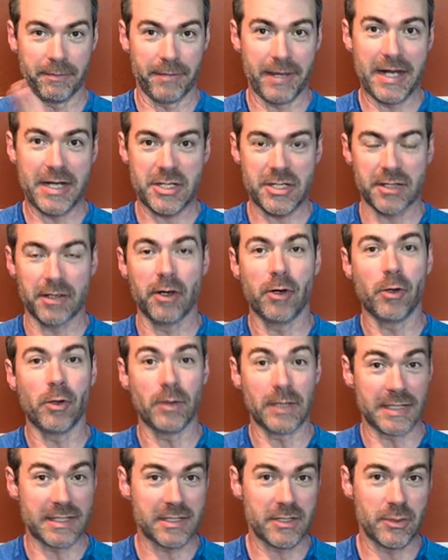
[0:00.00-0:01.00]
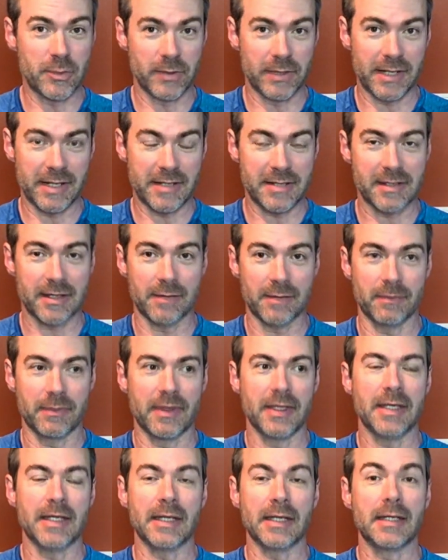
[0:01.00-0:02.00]
patch the hole, it's doing that same
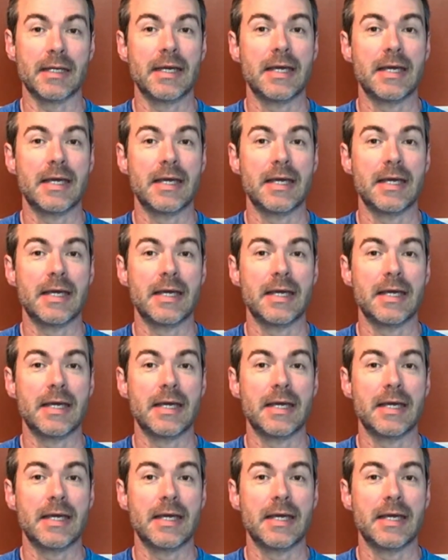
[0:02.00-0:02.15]
thing.